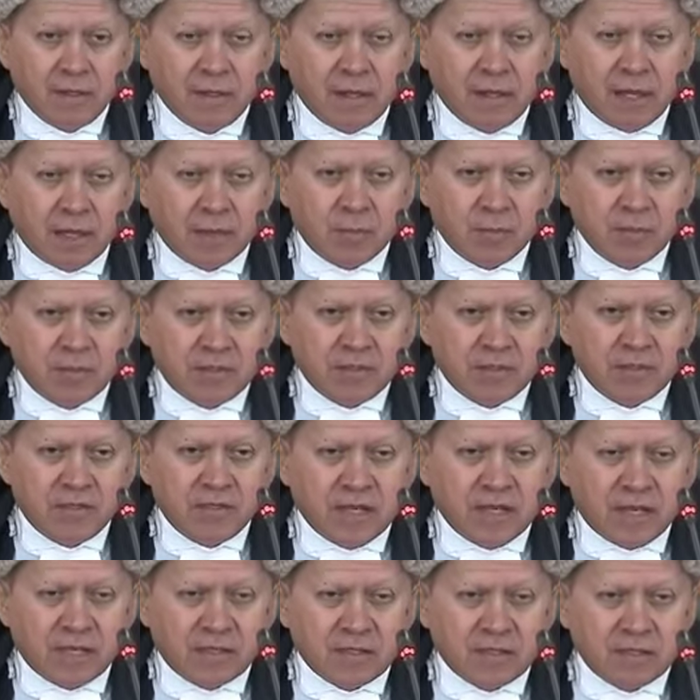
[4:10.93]
That would
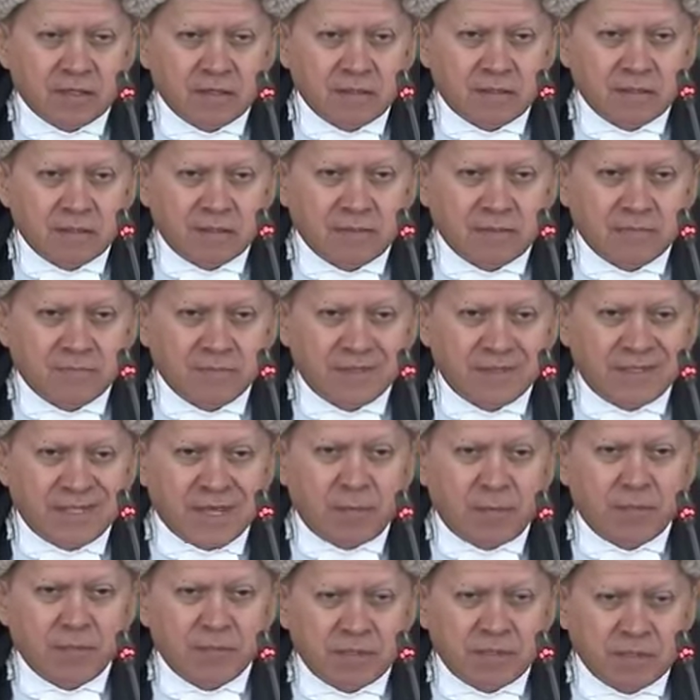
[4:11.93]
suggest that if a
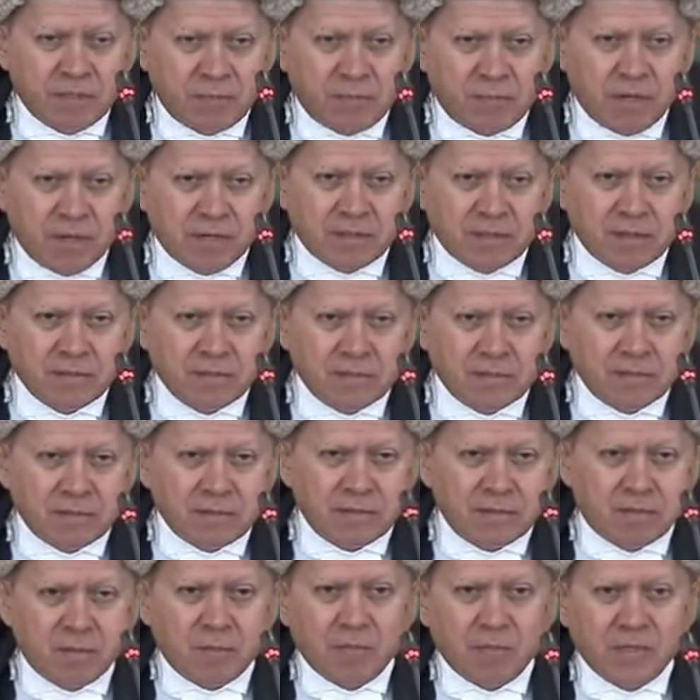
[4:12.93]
deputy president has
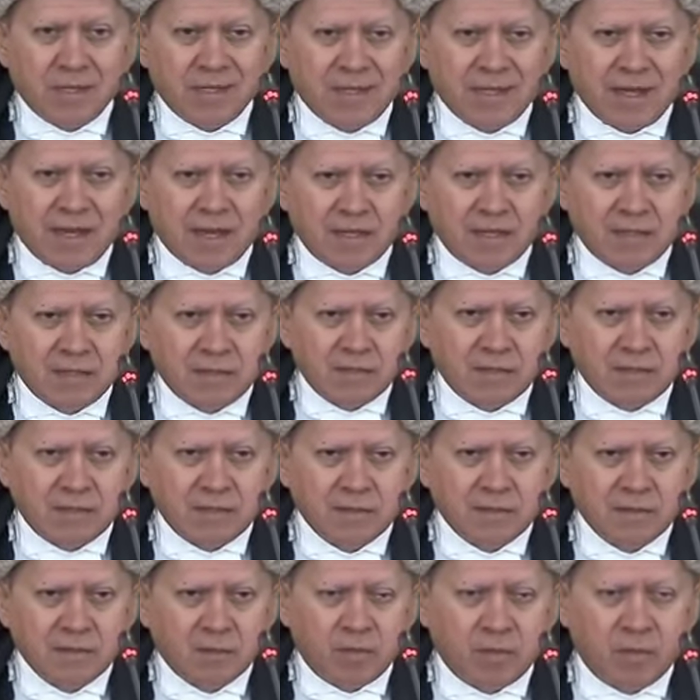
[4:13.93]
not been elected
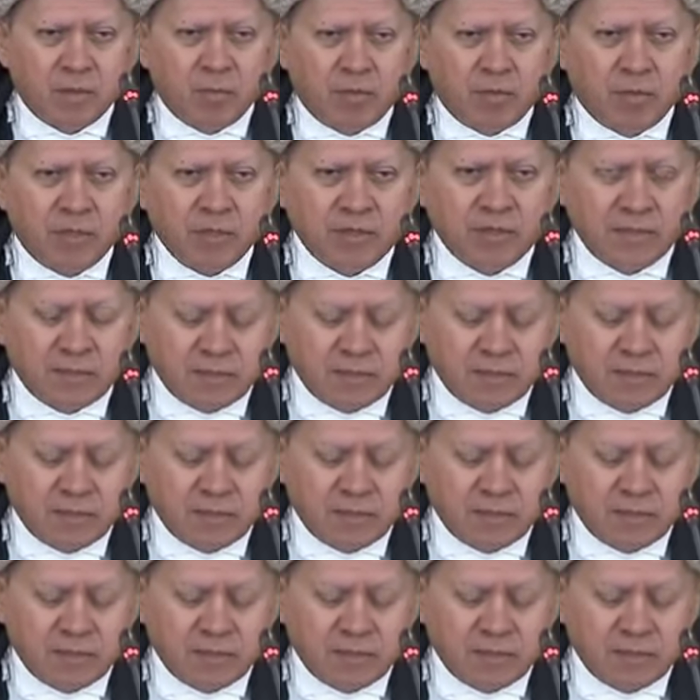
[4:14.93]
or appointed,